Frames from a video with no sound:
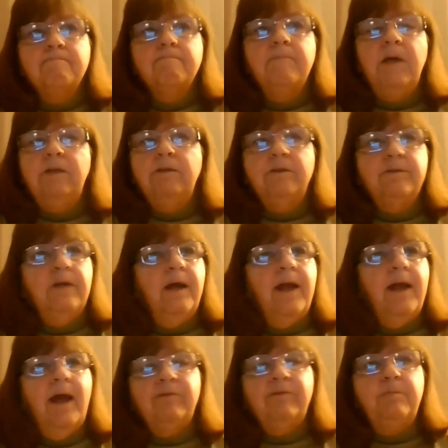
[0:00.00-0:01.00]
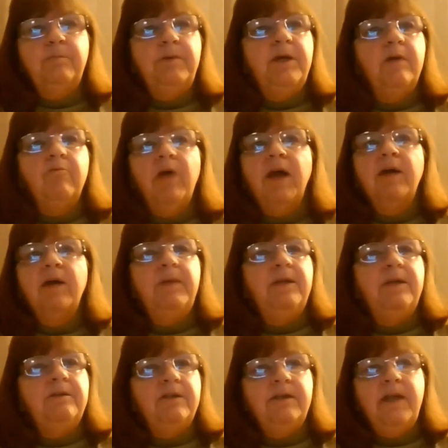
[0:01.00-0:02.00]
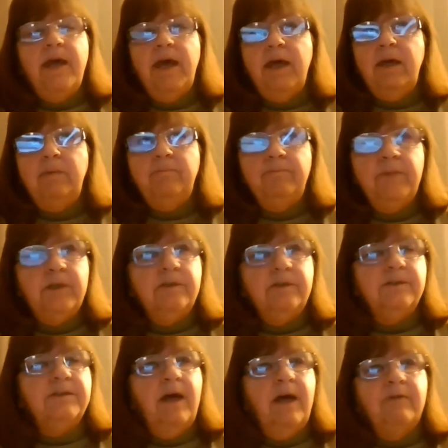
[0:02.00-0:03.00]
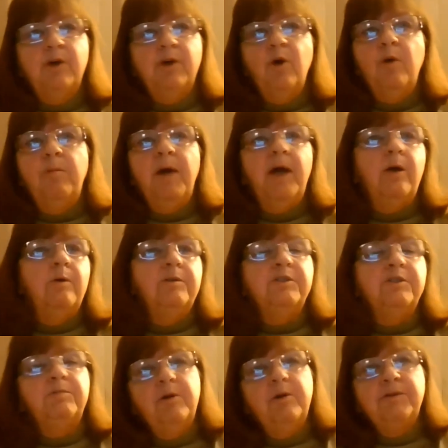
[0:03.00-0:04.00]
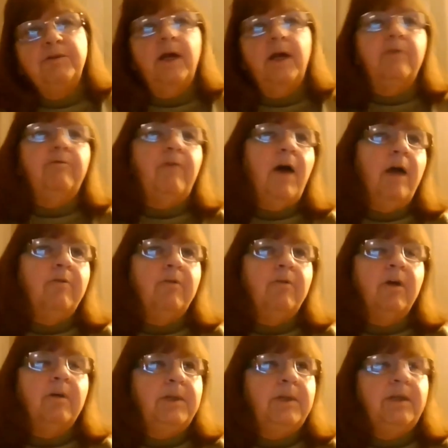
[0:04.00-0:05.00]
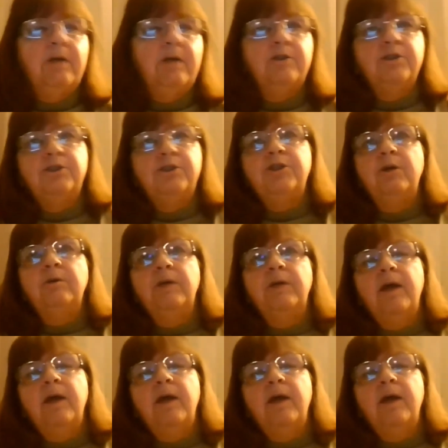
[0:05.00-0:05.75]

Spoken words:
Okay. It does not have to be a recommended name. Right. It doesn't have to go by, oh, this person got 5 recommendations. She only